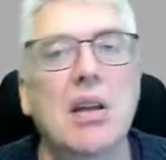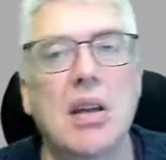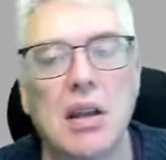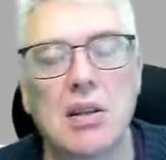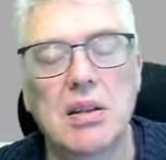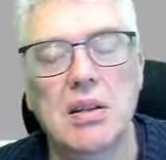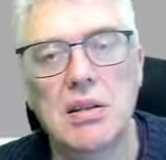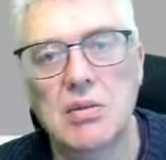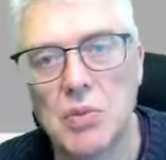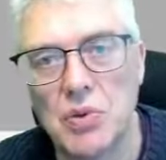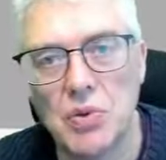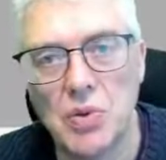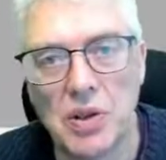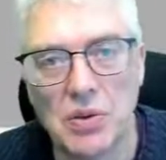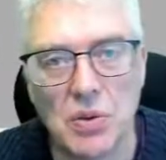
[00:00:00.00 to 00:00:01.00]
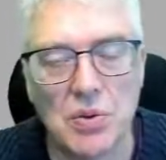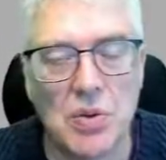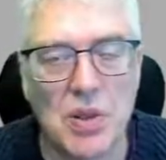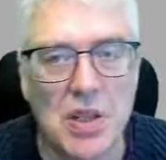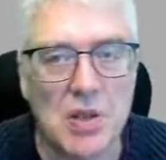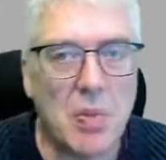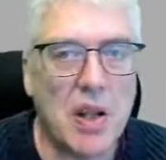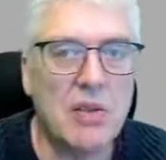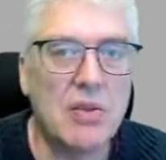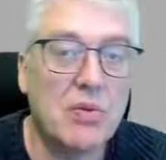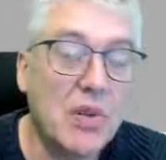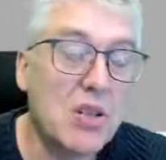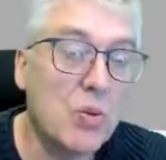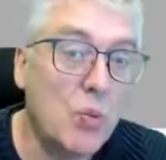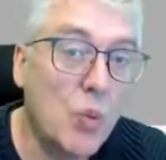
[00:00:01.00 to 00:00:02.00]
And when you are going to explain the
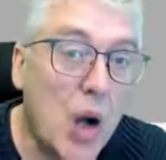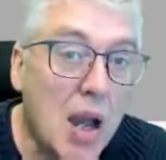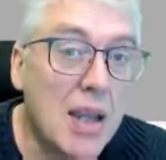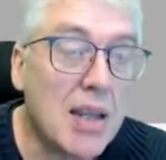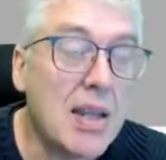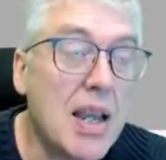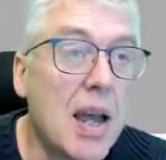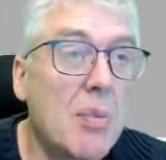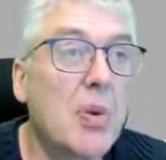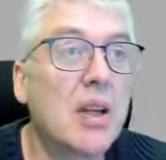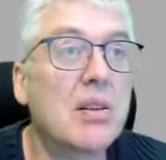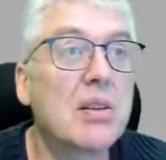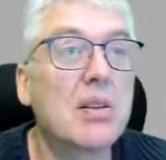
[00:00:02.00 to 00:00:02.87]
reason why it happened,